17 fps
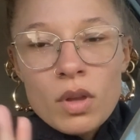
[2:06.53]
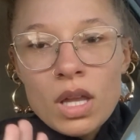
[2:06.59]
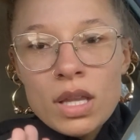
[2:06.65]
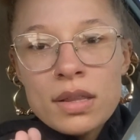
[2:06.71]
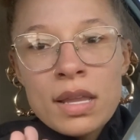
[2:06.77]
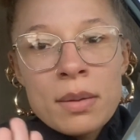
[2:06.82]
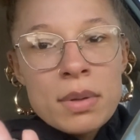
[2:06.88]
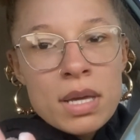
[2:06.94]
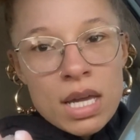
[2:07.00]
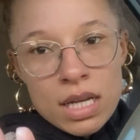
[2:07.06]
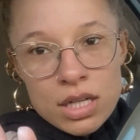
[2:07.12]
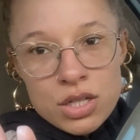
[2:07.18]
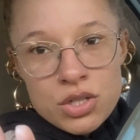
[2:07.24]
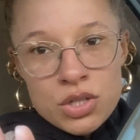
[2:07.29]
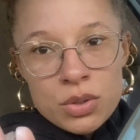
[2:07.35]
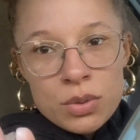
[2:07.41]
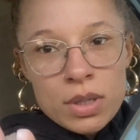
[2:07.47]
let me get
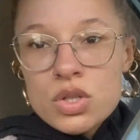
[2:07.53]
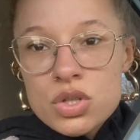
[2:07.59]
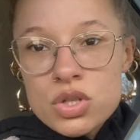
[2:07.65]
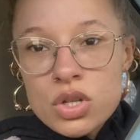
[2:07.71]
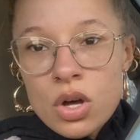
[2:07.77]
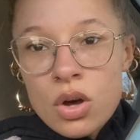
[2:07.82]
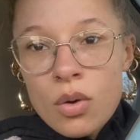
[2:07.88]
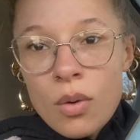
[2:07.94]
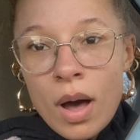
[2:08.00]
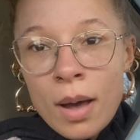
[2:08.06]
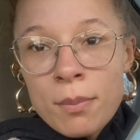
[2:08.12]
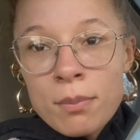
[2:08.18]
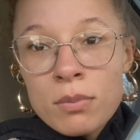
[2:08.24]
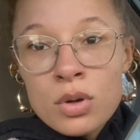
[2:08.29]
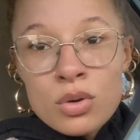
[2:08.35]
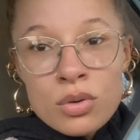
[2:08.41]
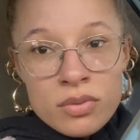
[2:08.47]
into it. So,
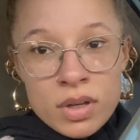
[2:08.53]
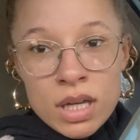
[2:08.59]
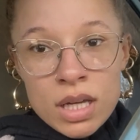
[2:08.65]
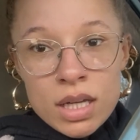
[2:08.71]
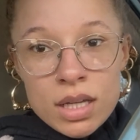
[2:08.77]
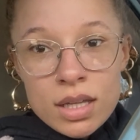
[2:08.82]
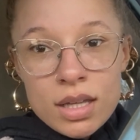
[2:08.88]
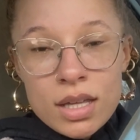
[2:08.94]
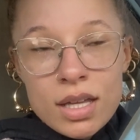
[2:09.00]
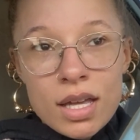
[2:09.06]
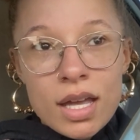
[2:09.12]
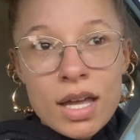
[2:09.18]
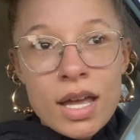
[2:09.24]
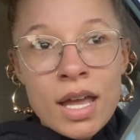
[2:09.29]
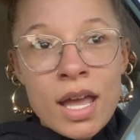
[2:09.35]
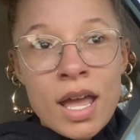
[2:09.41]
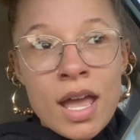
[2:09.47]
I'm moving
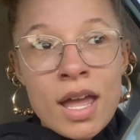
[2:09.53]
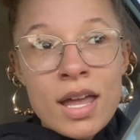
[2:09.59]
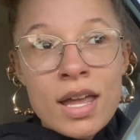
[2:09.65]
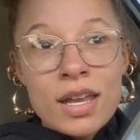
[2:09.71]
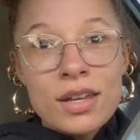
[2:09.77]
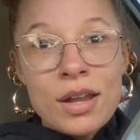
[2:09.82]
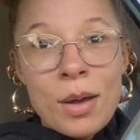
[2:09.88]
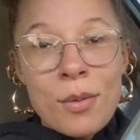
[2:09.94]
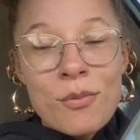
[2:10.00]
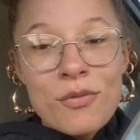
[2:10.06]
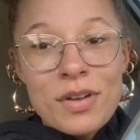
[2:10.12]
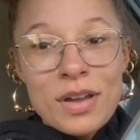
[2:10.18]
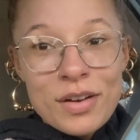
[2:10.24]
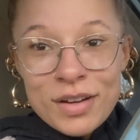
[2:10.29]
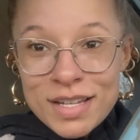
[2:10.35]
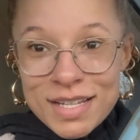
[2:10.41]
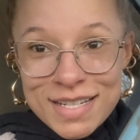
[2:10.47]
and I'm
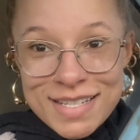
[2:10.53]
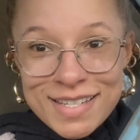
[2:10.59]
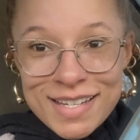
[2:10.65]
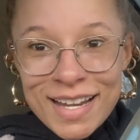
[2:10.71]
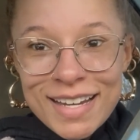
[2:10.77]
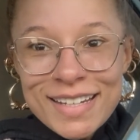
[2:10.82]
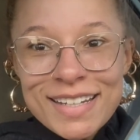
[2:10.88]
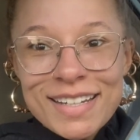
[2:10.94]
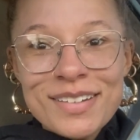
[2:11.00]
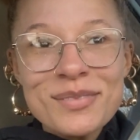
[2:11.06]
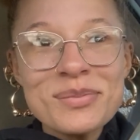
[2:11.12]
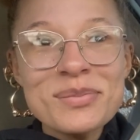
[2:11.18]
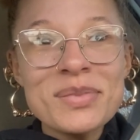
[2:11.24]
very excited,